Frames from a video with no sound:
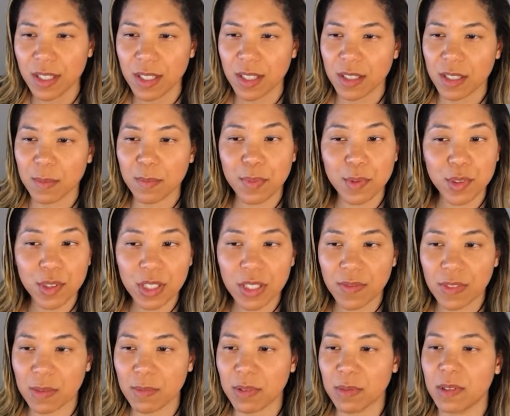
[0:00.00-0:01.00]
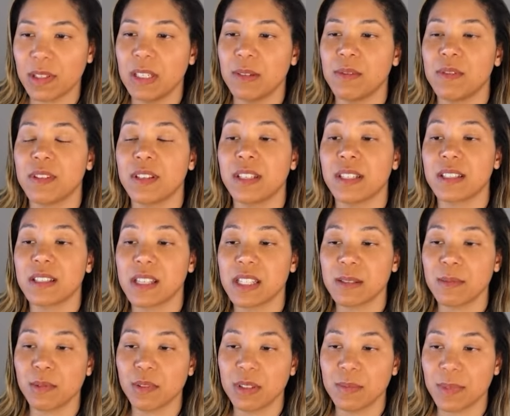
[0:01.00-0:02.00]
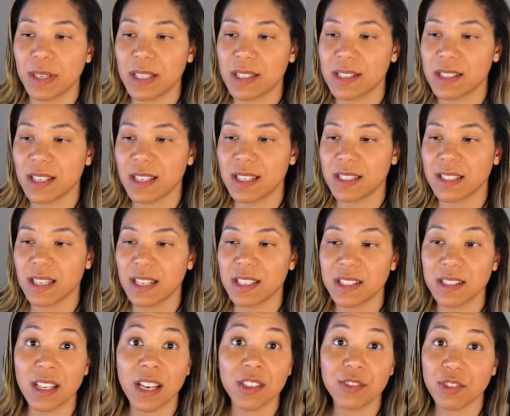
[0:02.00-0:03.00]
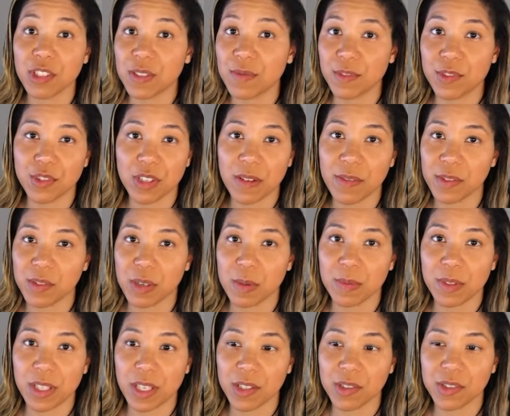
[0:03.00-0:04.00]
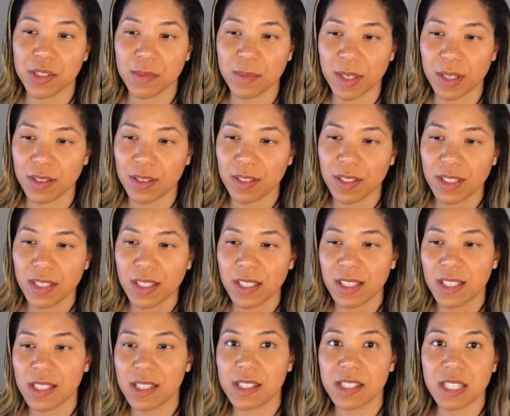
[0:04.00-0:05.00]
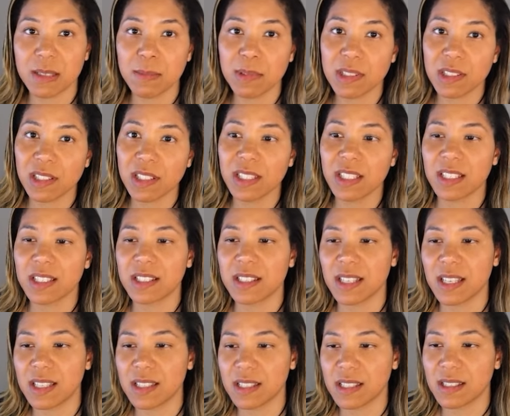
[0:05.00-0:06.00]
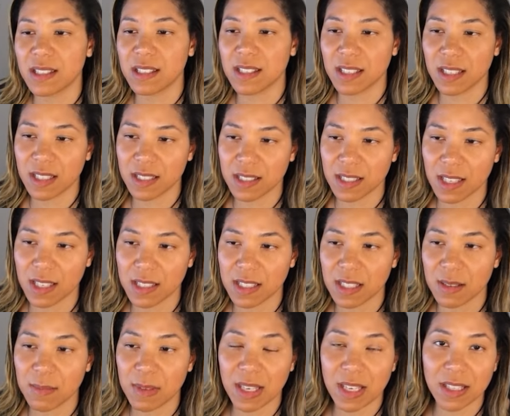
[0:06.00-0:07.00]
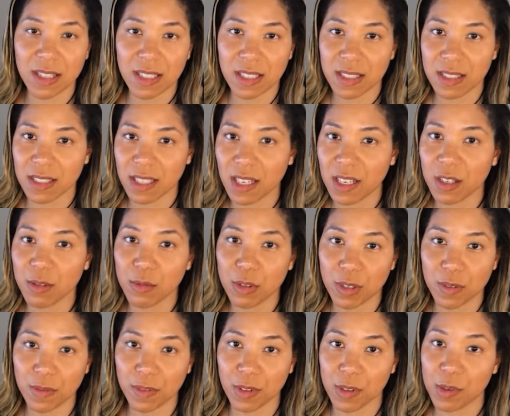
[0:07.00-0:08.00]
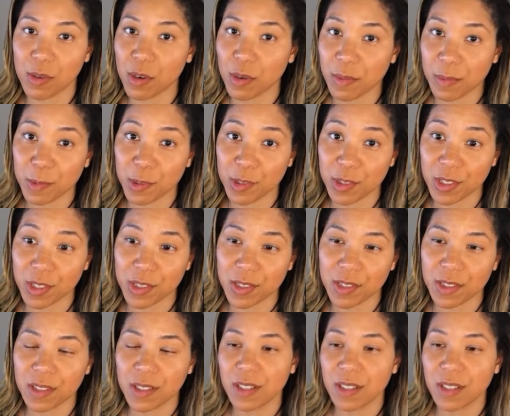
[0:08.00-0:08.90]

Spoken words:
The beauty of implementing with an accessibility mindset is that it's not just for JavaScript and HTML. It seamlessly extends into CSS, making the entire workflow harmonious.